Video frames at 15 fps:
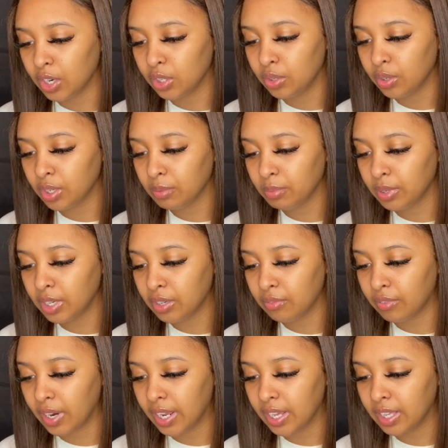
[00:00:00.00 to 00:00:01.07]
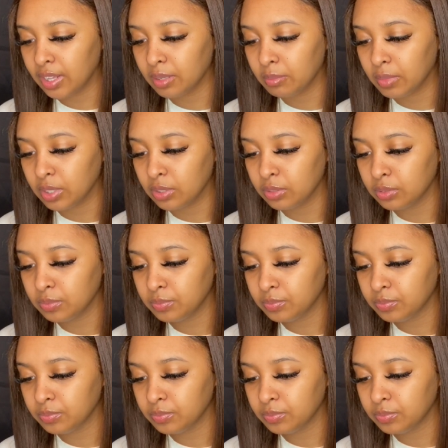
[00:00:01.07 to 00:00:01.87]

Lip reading: You can put it right in the middle.